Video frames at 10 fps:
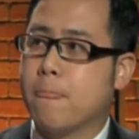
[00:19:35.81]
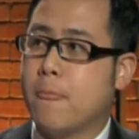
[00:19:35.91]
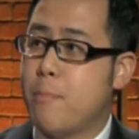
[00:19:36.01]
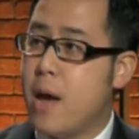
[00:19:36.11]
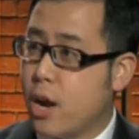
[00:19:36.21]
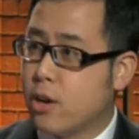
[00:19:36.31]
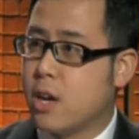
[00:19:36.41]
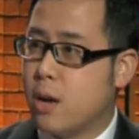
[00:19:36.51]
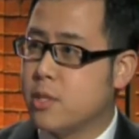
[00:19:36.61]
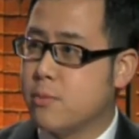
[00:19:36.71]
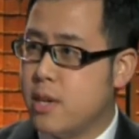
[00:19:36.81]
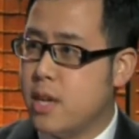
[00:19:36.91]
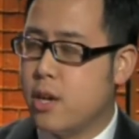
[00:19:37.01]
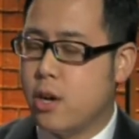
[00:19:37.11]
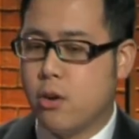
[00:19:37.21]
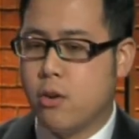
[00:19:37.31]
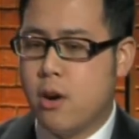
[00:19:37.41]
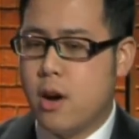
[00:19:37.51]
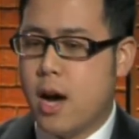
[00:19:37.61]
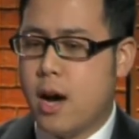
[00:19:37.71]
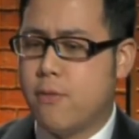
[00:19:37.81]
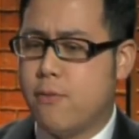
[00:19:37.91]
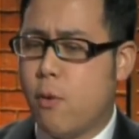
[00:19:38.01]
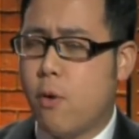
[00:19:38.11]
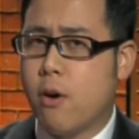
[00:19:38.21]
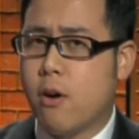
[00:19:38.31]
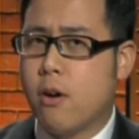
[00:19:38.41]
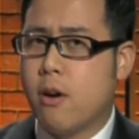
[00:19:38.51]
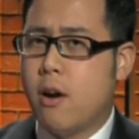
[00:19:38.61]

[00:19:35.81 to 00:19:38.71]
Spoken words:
the mayor, Thomas Menino, for